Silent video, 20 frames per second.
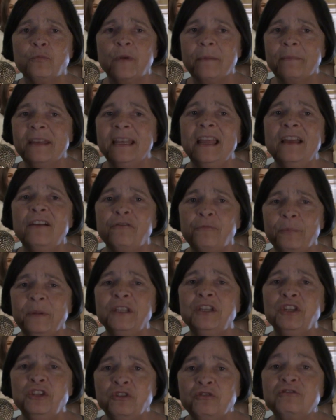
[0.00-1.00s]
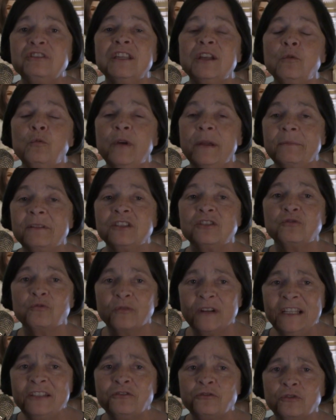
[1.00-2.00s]
women have been using women's
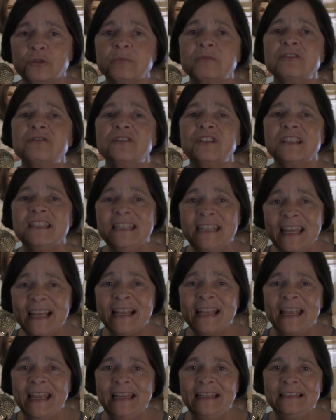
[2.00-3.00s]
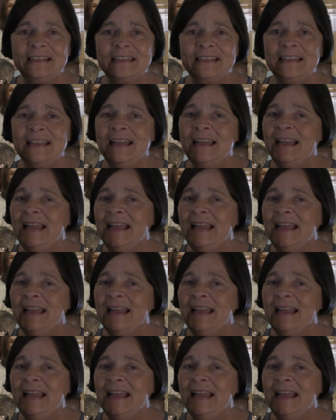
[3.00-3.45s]
restrooms for decades,